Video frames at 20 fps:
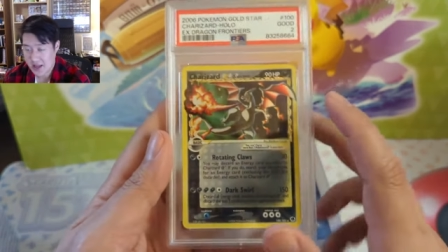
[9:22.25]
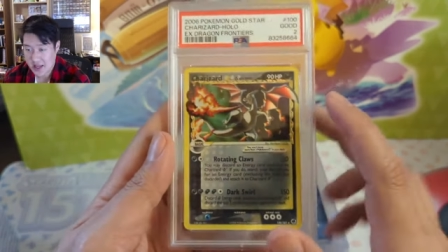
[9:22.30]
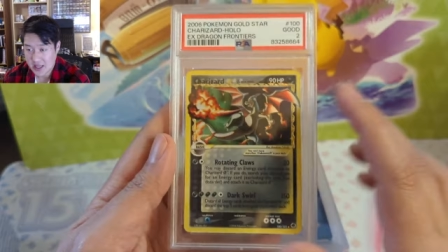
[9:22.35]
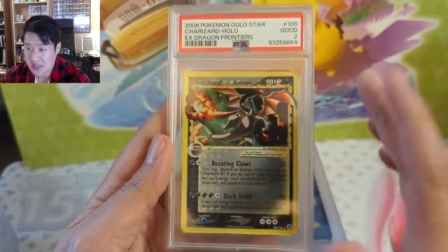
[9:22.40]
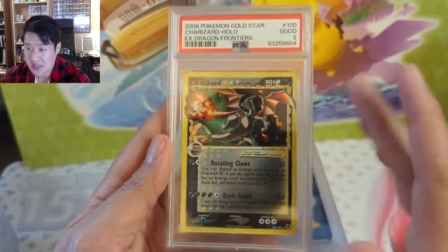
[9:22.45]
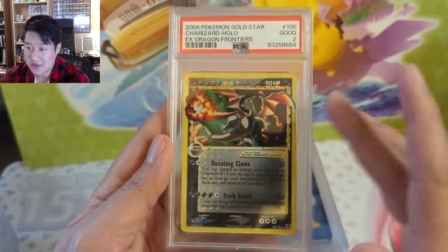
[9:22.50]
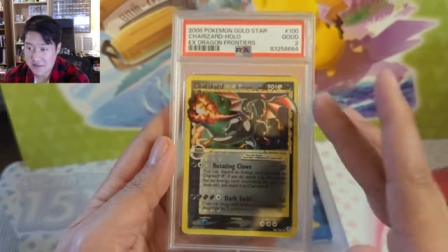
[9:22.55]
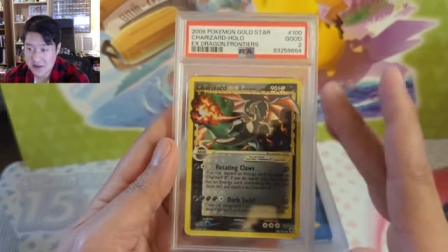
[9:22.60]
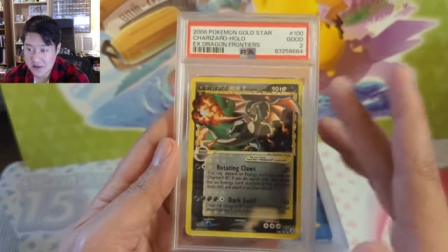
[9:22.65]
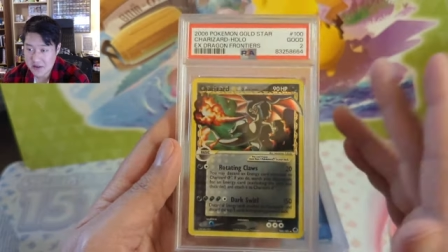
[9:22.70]

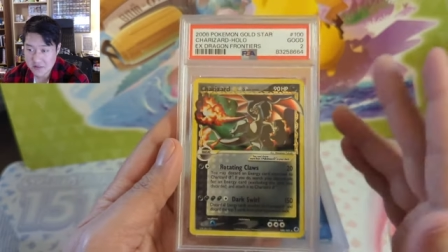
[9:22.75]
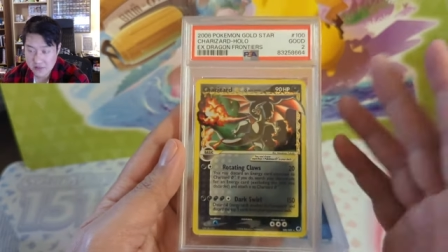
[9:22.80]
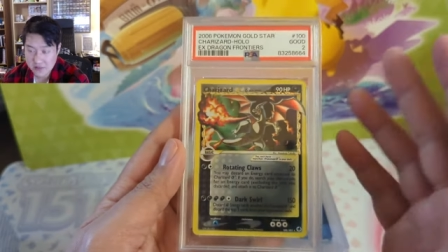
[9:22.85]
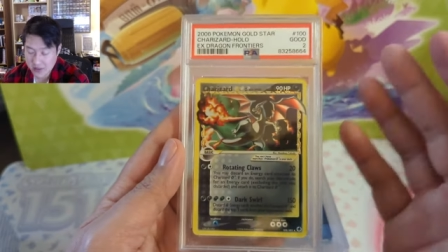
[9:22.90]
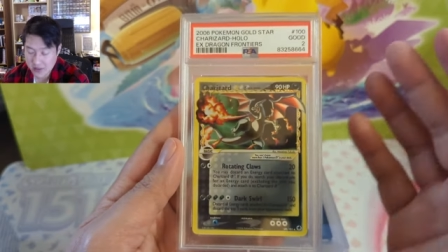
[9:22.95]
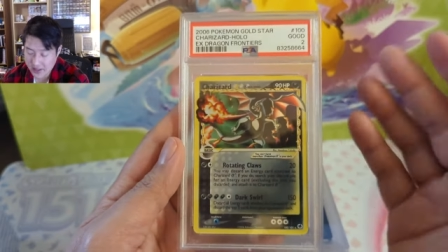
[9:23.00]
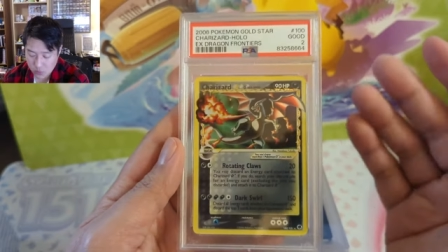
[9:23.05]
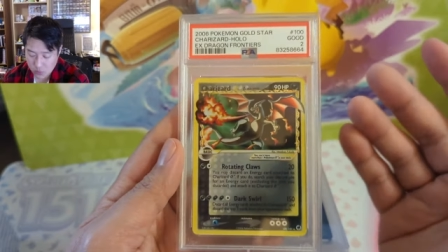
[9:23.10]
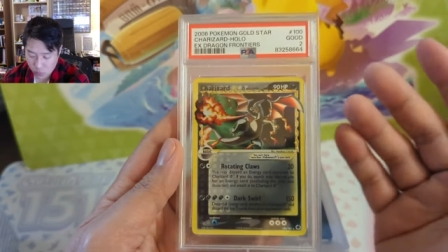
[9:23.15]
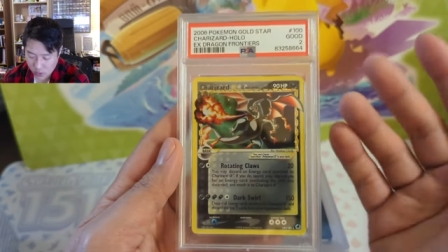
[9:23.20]
even
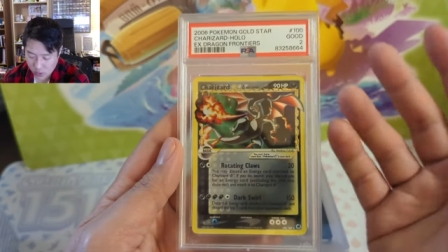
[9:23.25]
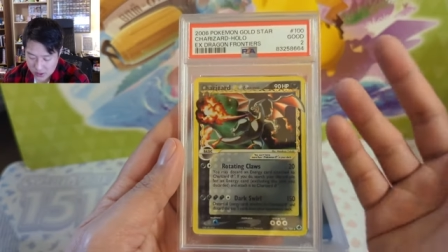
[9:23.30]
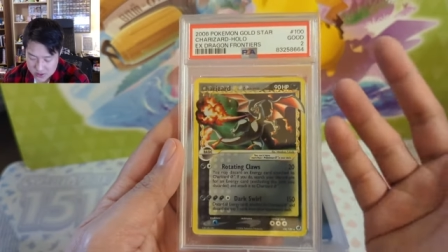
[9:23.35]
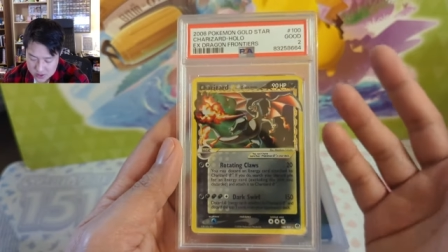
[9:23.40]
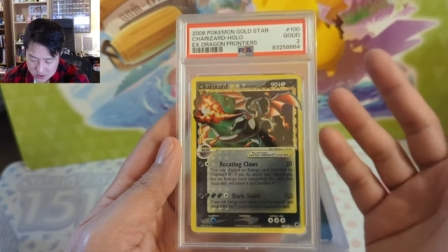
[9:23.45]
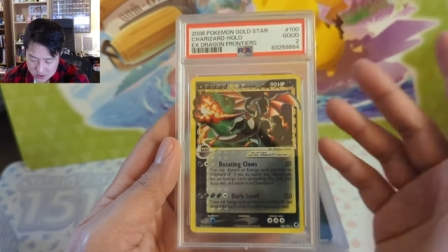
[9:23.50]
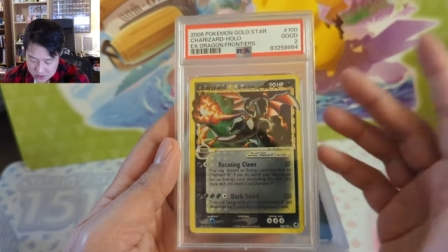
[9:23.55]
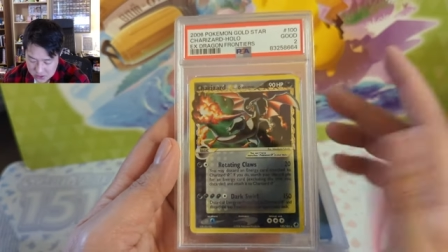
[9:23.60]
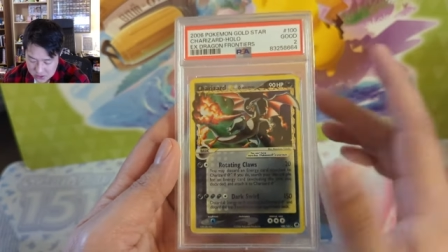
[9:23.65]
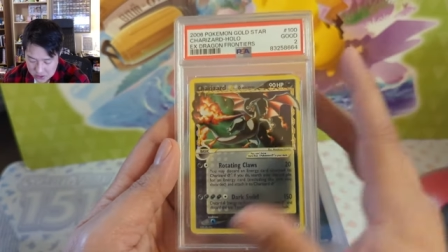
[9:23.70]
like ones
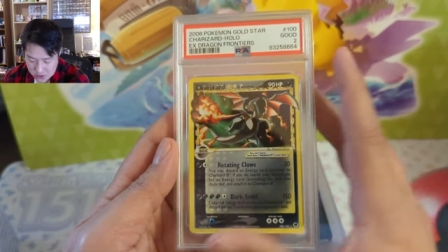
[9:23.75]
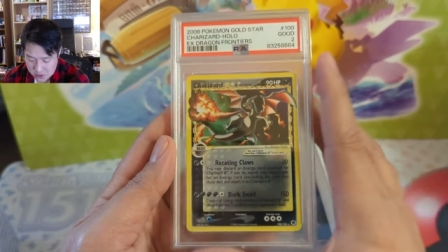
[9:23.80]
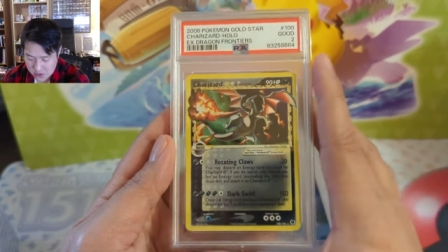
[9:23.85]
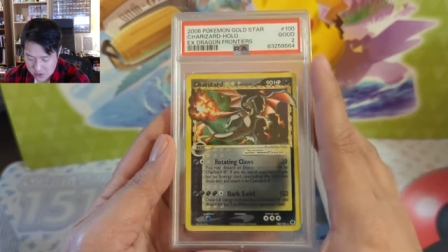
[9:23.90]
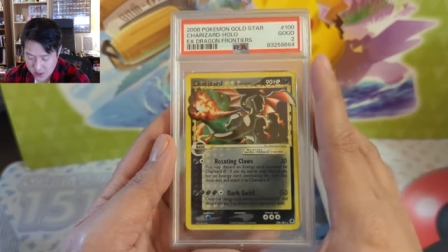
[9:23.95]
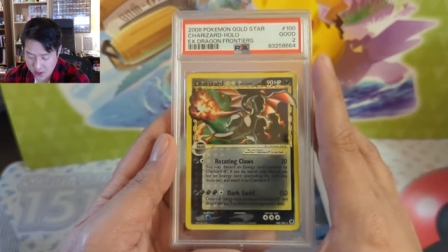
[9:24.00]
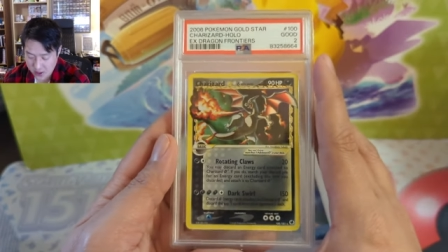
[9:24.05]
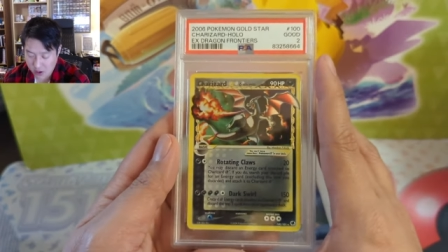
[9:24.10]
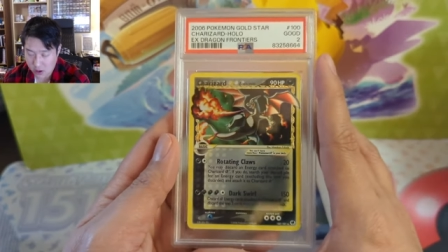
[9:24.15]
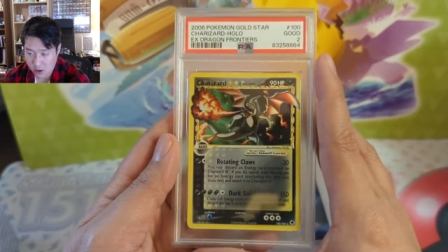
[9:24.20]
or twos,
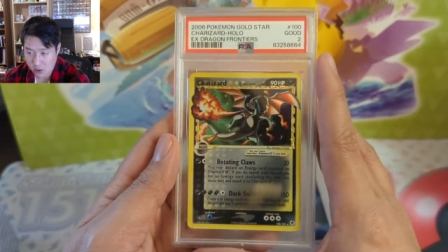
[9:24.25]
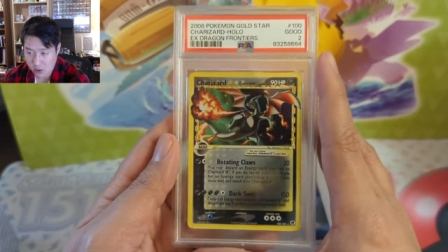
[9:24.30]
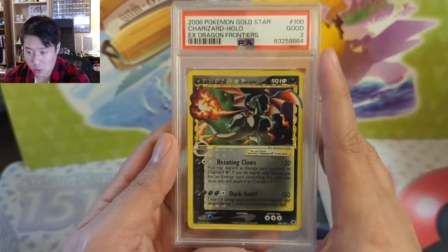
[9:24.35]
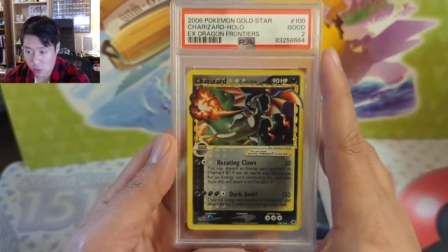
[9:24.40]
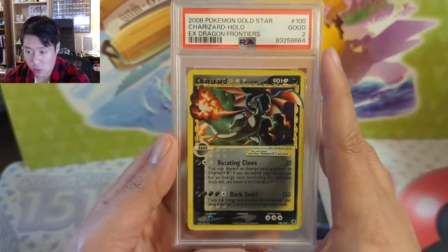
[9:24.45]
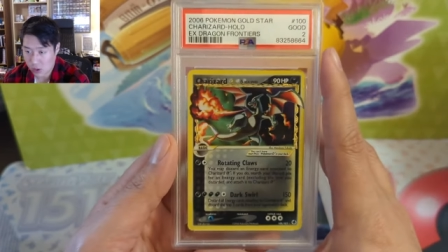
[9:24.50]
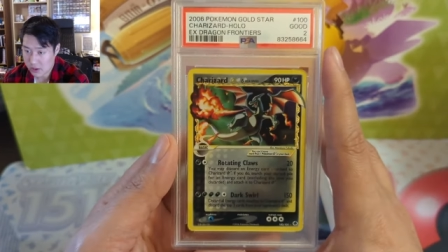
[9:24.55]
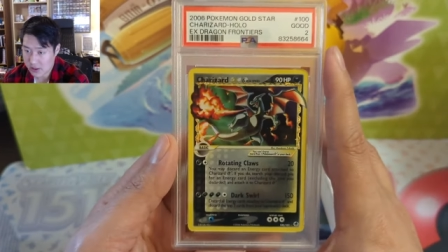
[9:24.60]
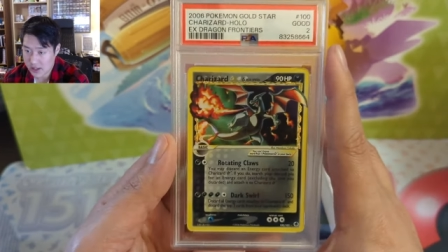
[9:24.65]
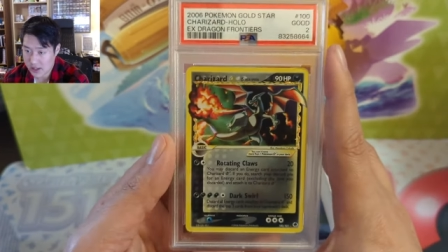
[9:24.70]
they are
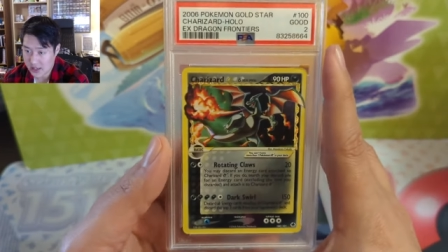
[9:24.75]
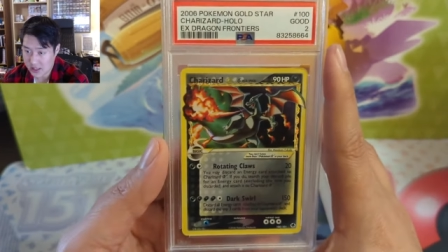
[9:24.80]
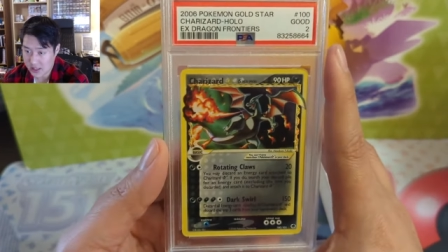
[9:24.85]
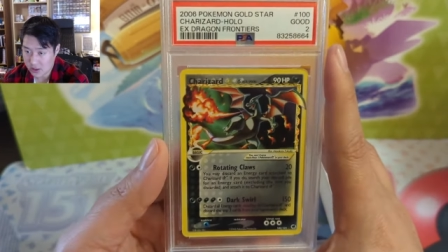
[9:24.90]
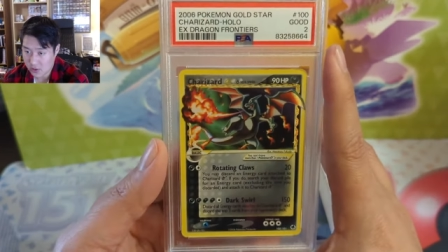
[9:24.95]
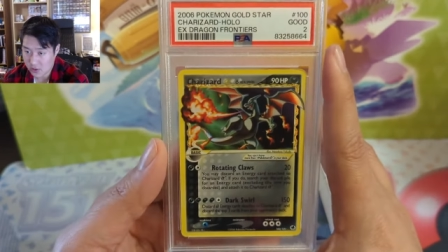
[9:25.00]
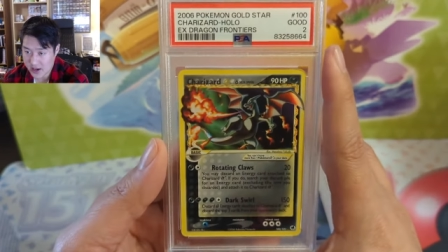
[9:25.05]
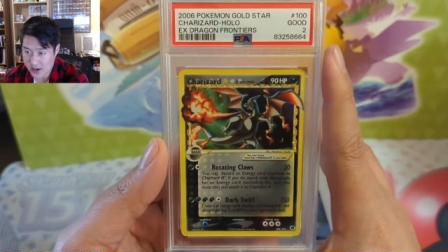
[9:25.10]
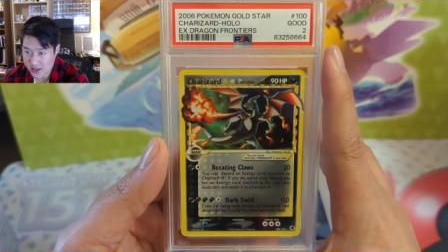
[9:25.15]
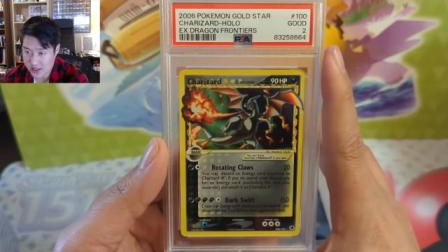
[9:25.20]
worth getting
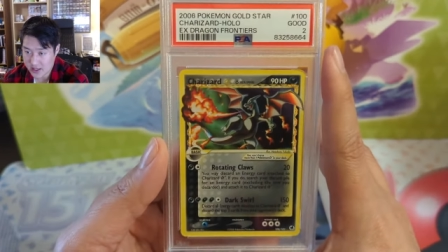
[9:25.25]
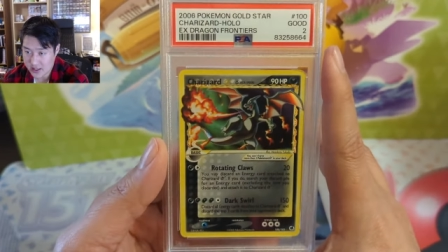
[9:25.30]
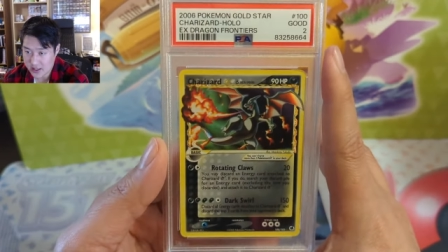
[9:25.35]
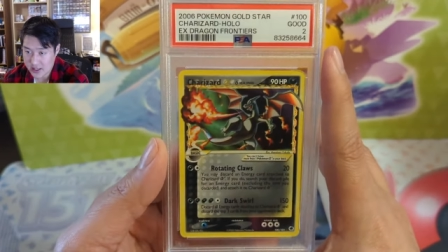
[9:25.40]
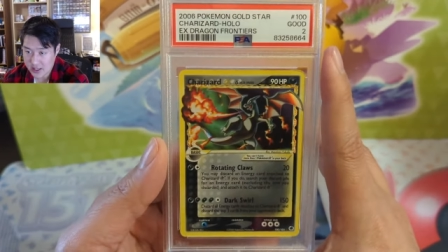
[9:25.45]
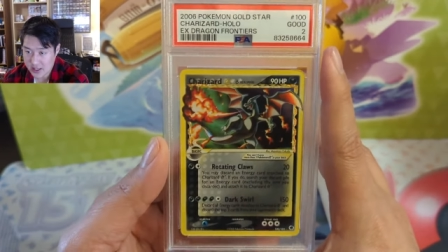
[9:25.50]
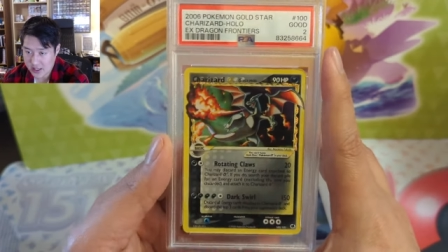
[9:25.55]
graded